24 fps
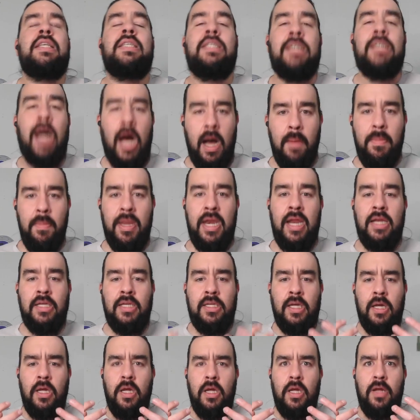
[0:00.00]
dominant
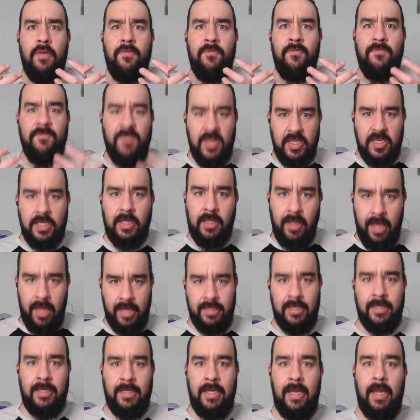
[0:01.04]
physical
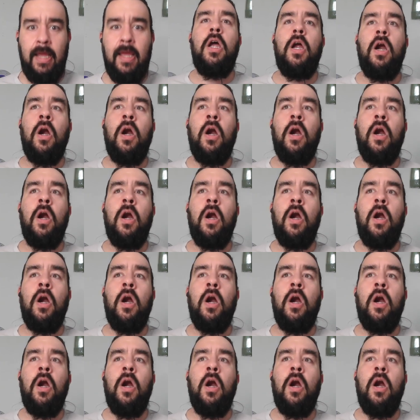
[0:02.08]
entity.